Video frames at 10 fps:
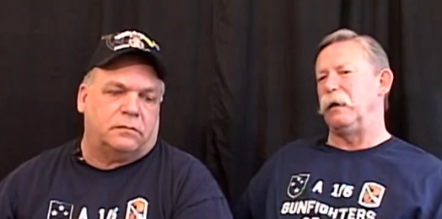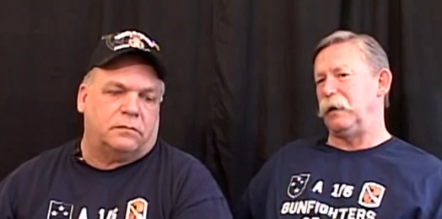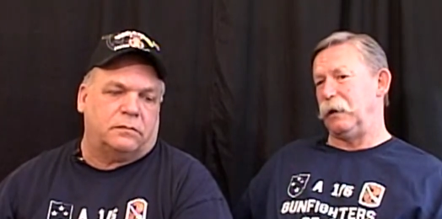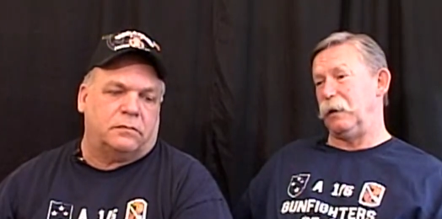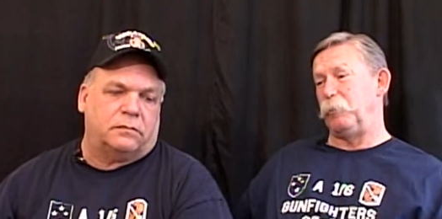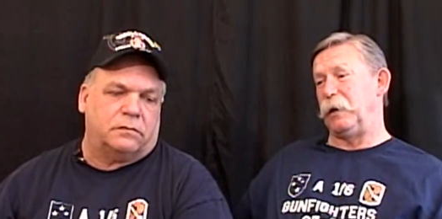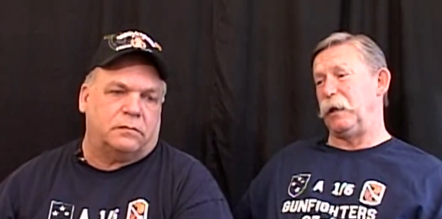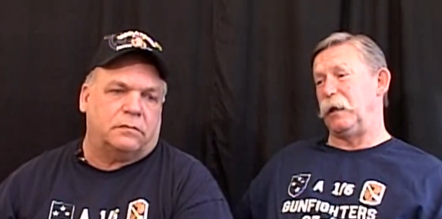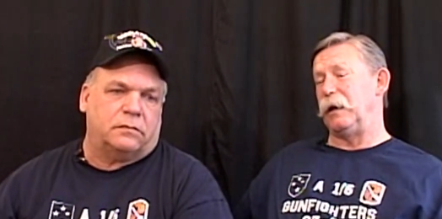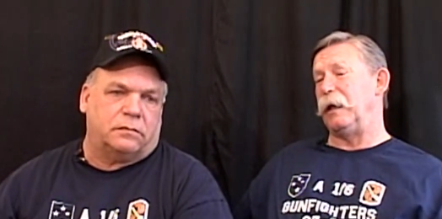Speaker 1: it'd have
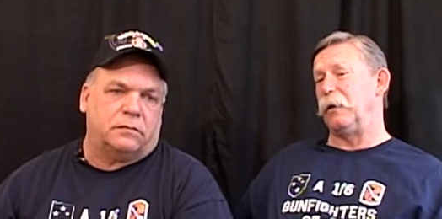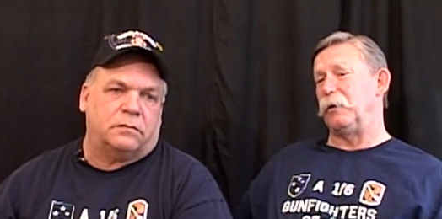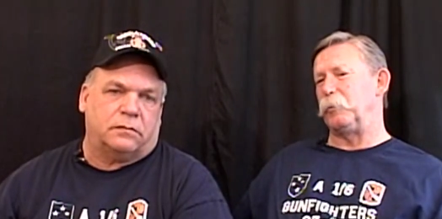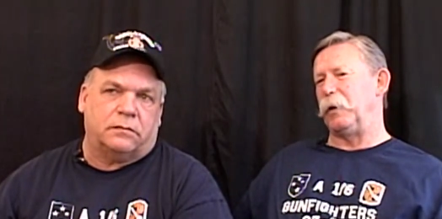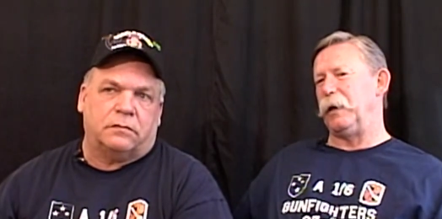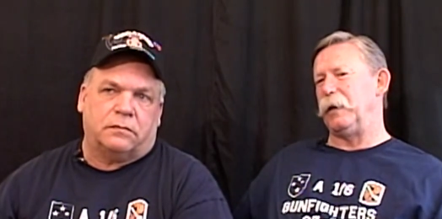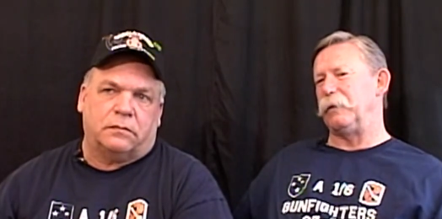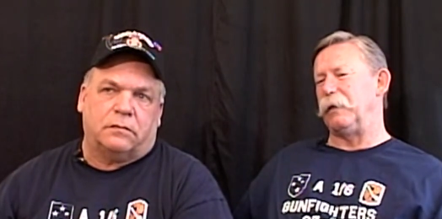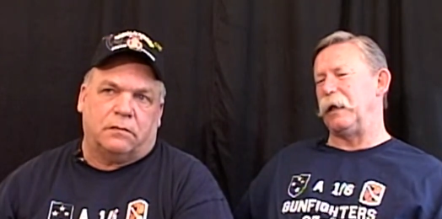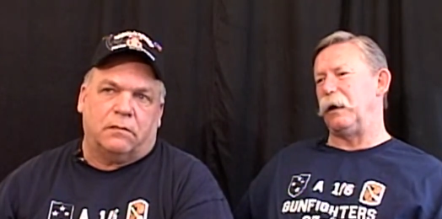been hell to pay.
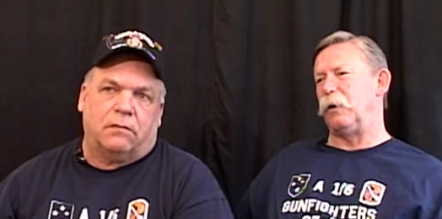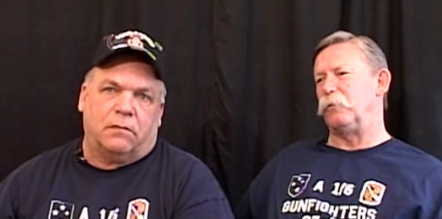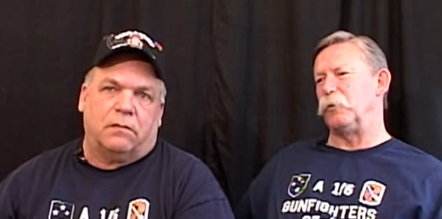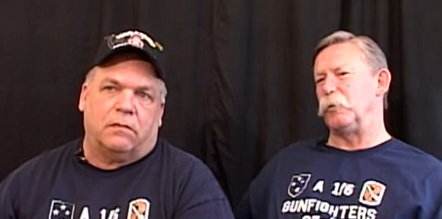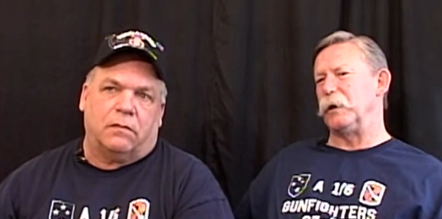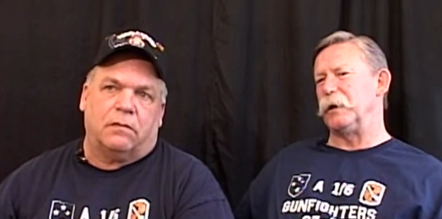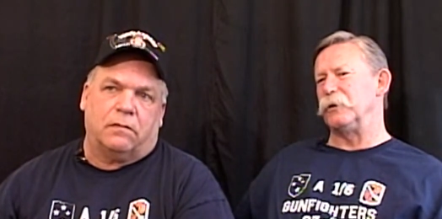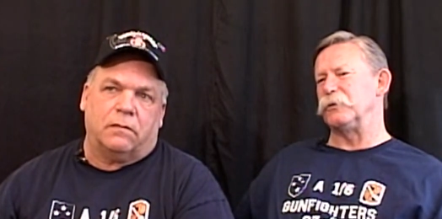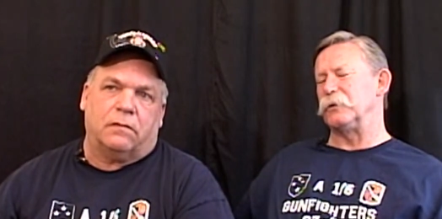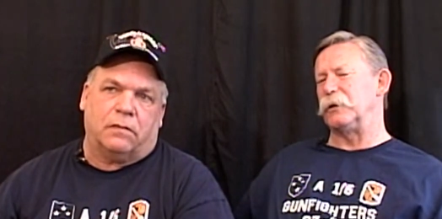They'd overrun
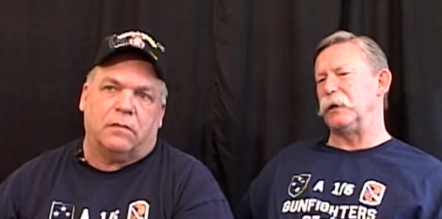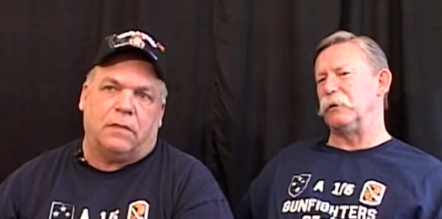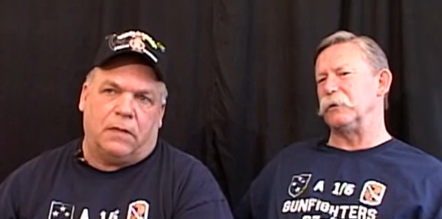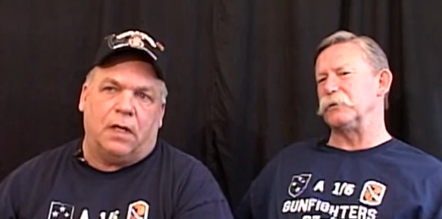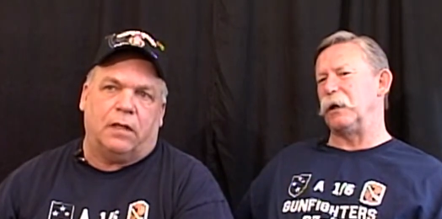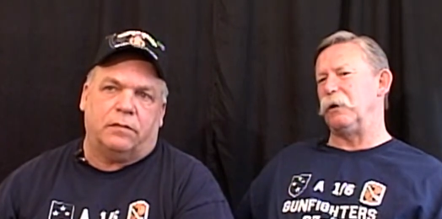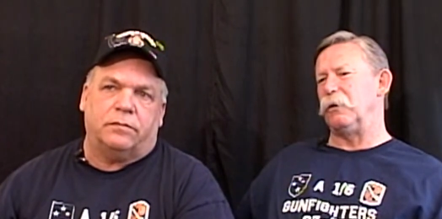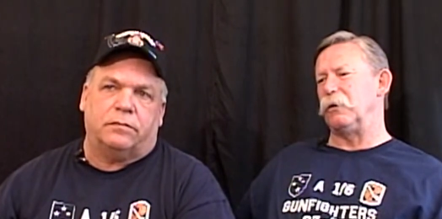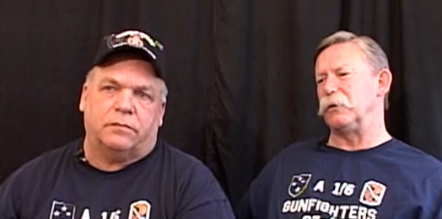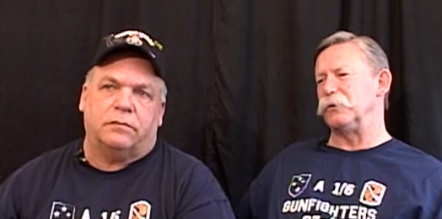us and killed us
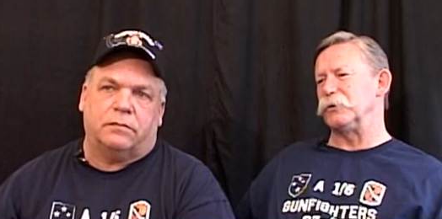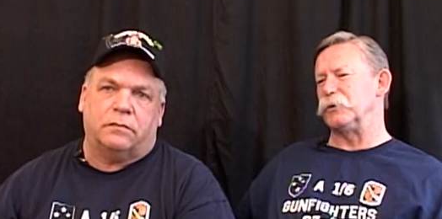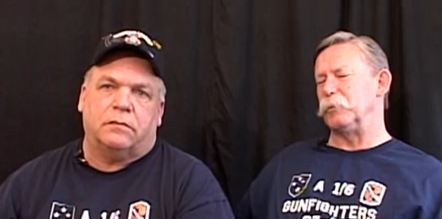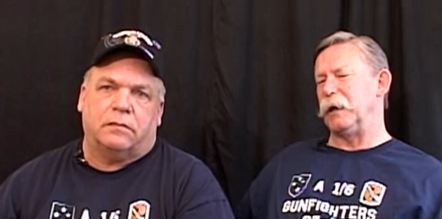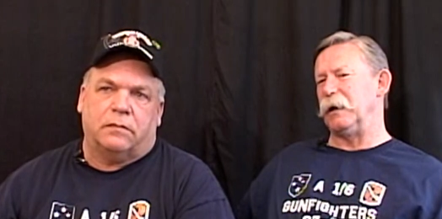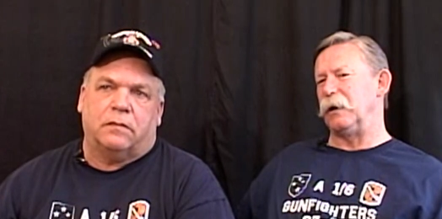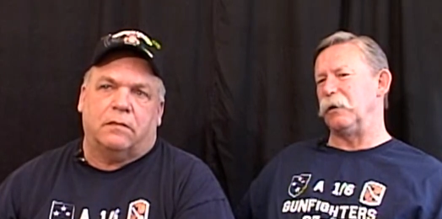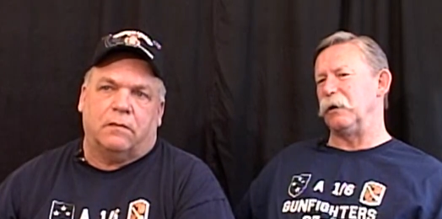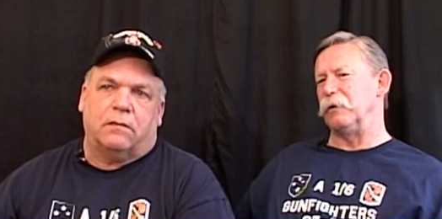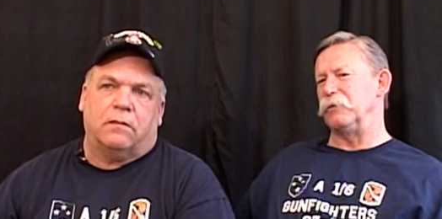all, or just about
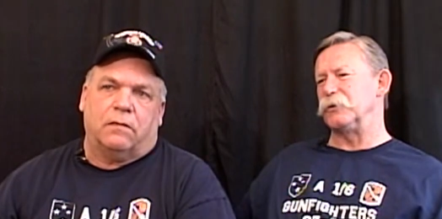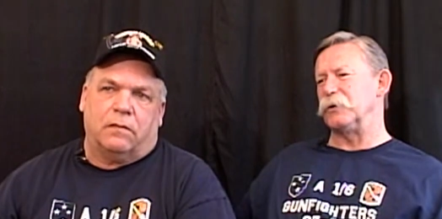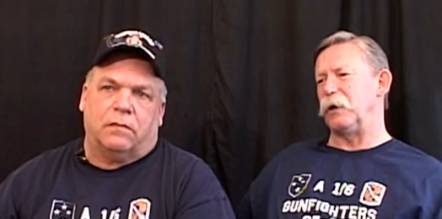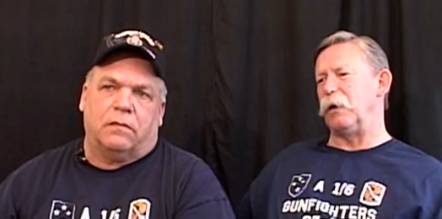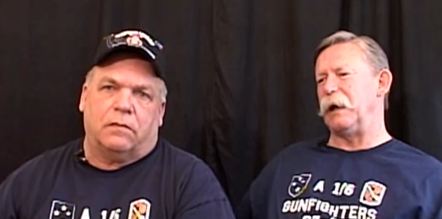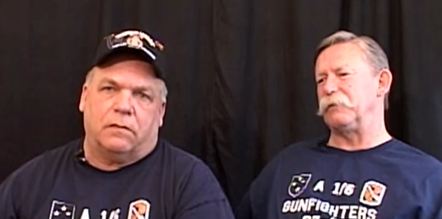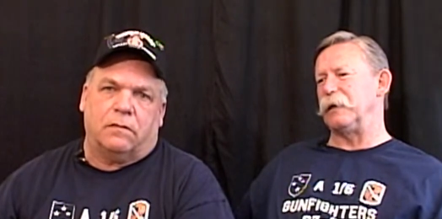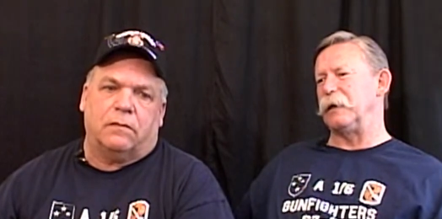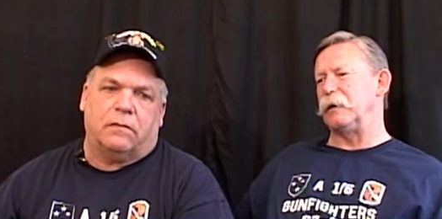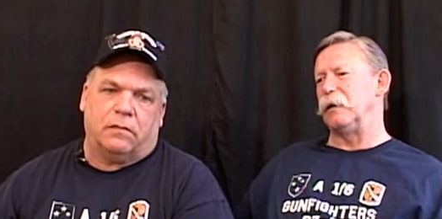all of us. So I
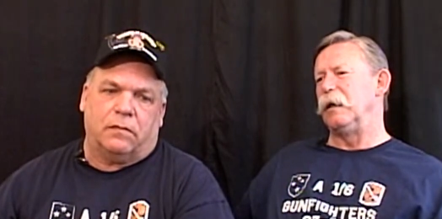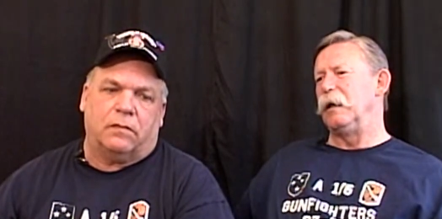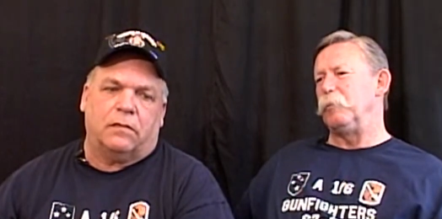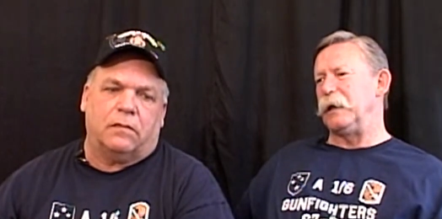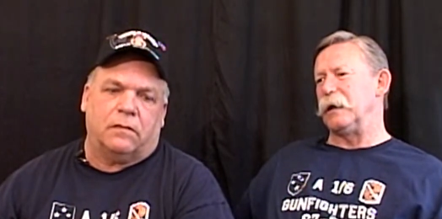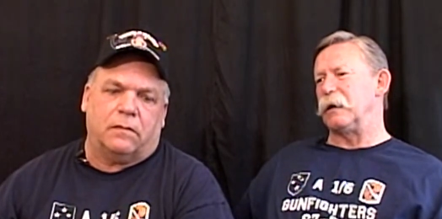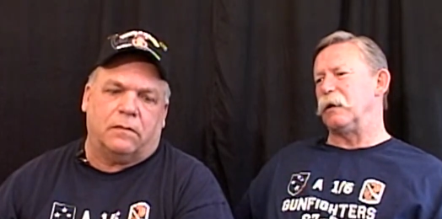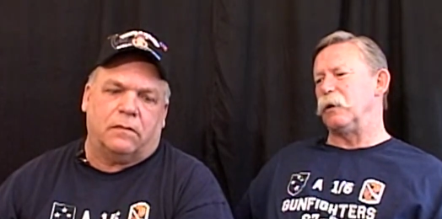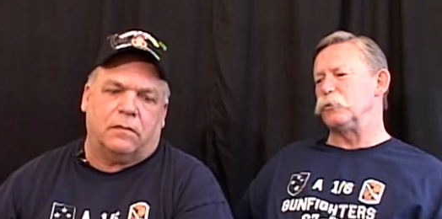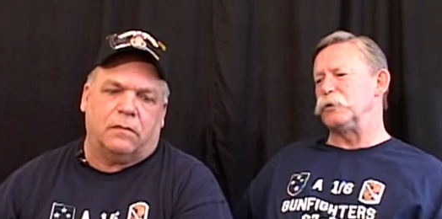think being a
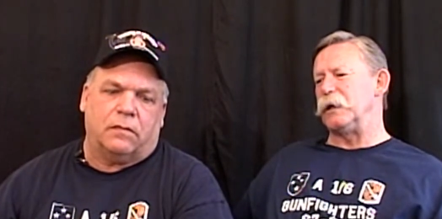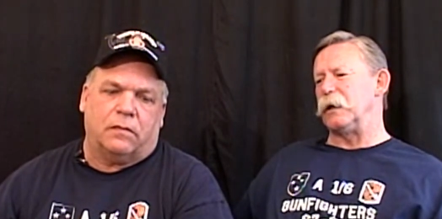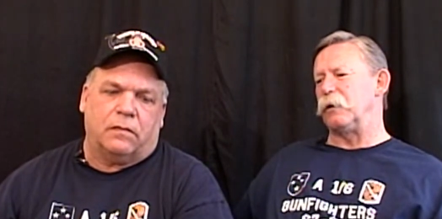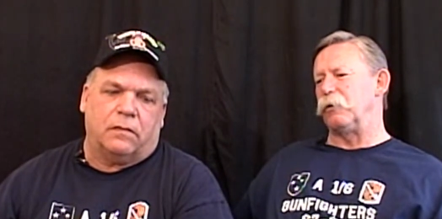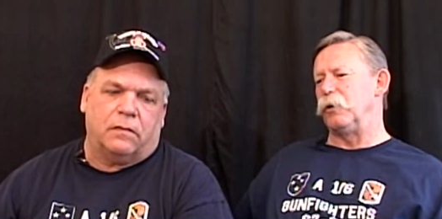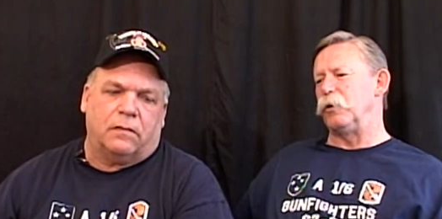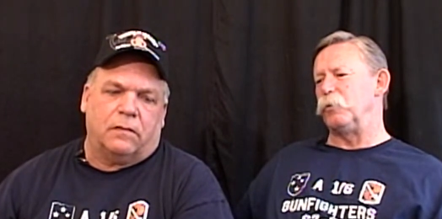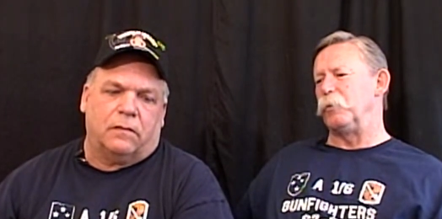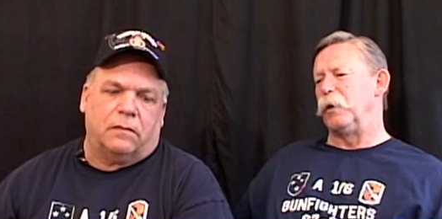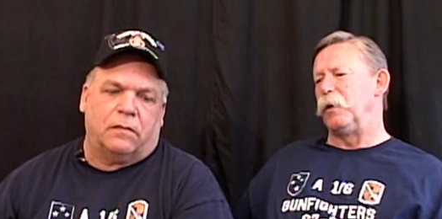close knit
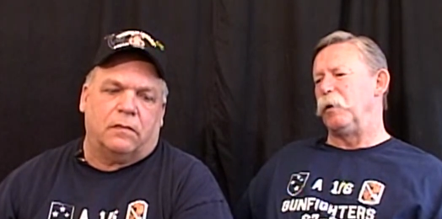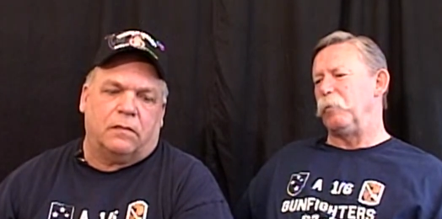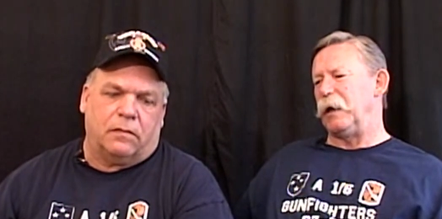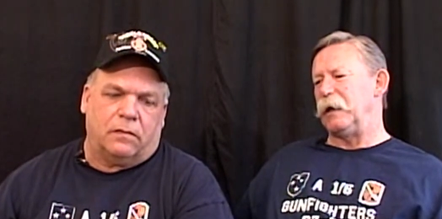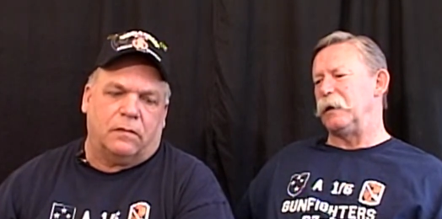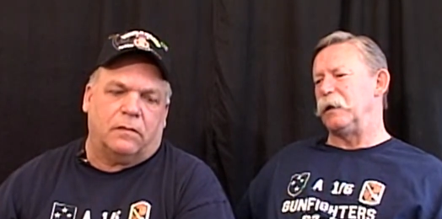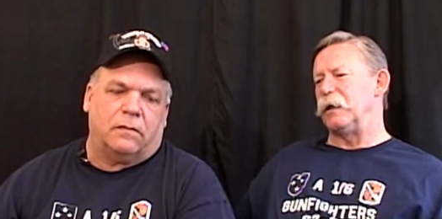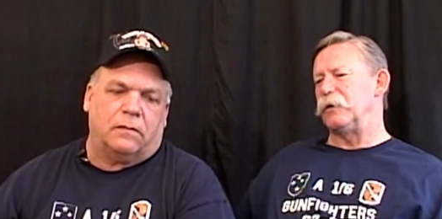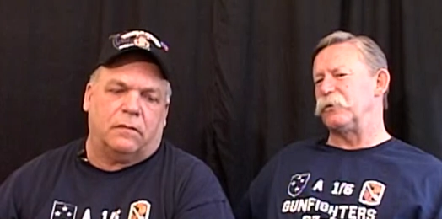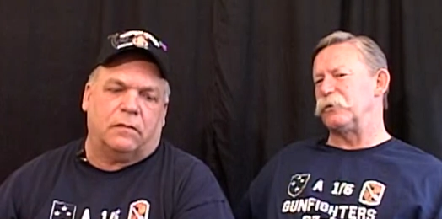group made
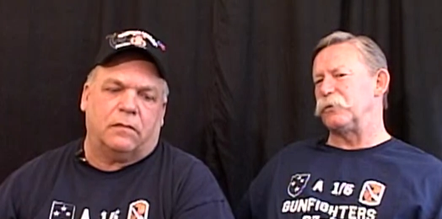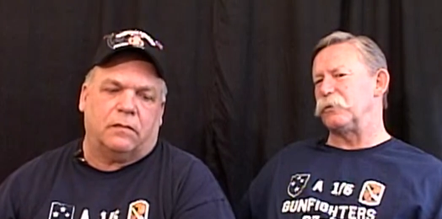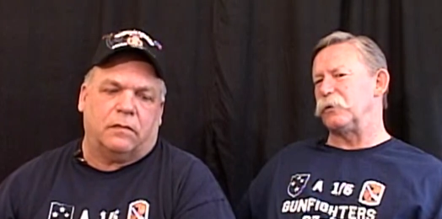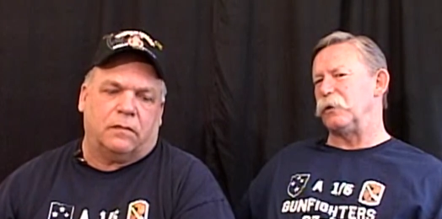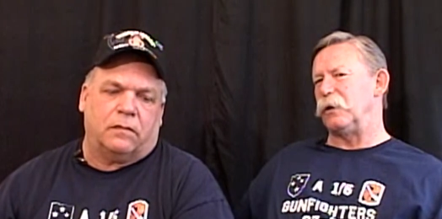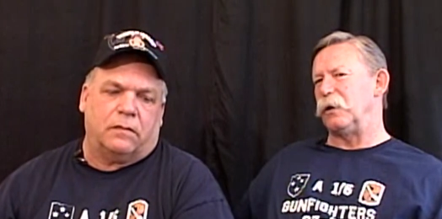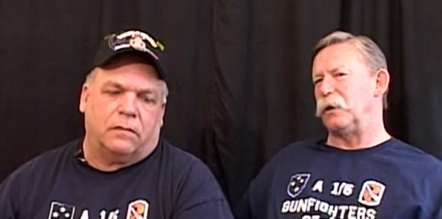us uh,